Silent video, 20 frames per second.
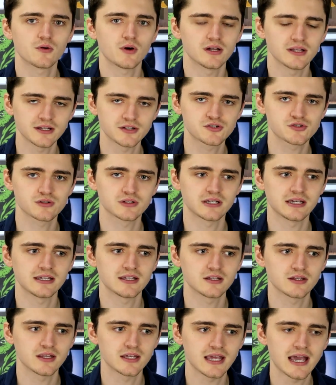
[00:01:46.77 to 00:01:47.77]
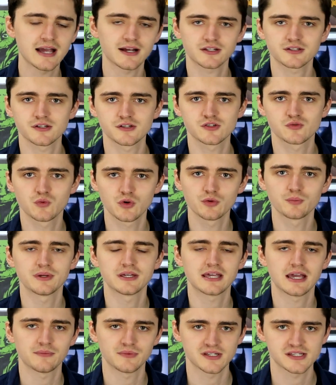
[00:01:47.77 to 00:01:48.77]
quite literally, the actors will be
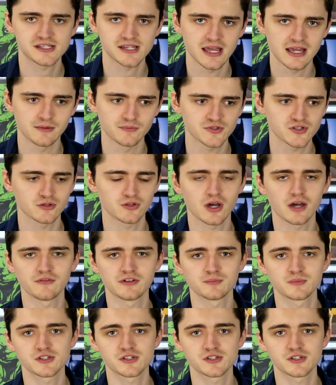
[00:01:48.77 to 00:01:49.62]
kept the same. So David